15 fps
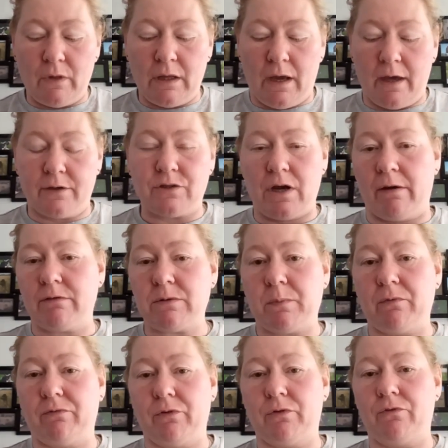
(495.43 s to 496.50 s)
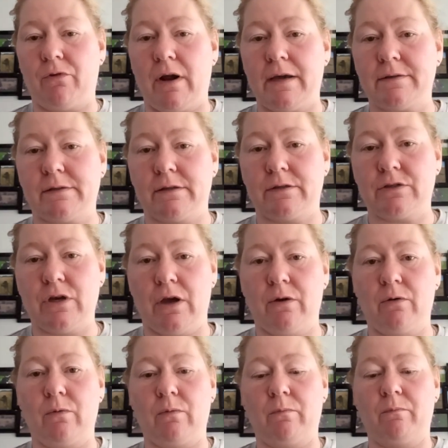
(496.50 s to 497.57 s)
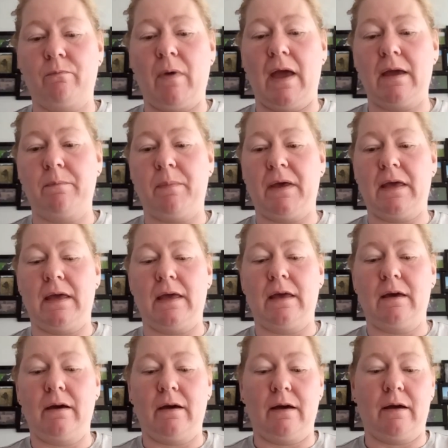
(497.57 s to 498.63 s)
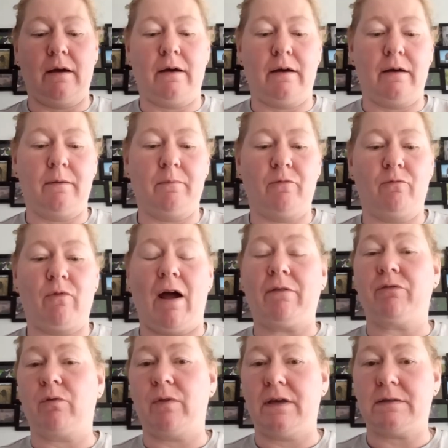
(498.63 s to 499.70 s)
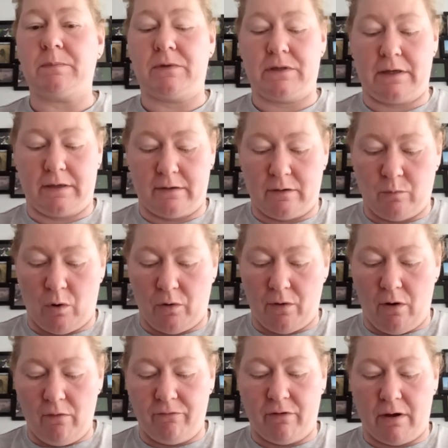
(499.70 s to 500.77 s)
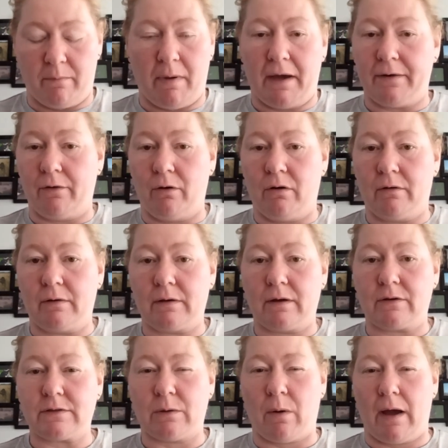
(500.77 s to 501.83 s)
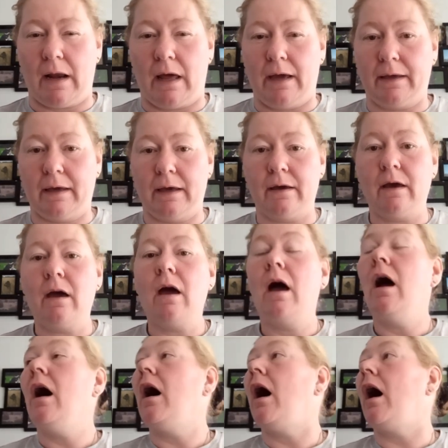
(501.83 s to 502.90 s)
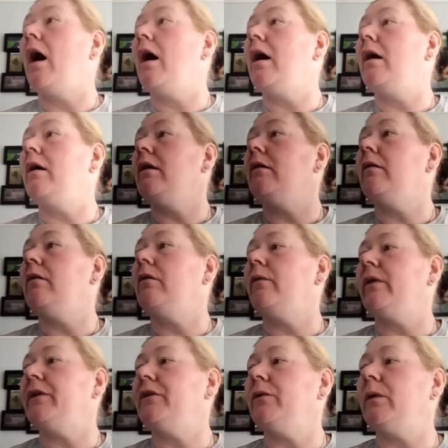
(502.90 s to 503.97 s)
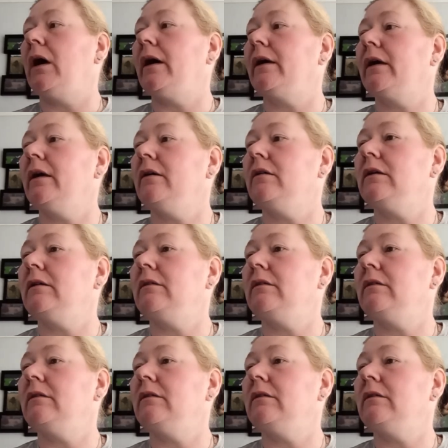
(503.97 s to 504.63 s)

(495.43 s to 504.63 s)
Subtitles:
a charitable fundraiser. So maybe raffle this particular one off. I might not, because I quite like it, or I do like it.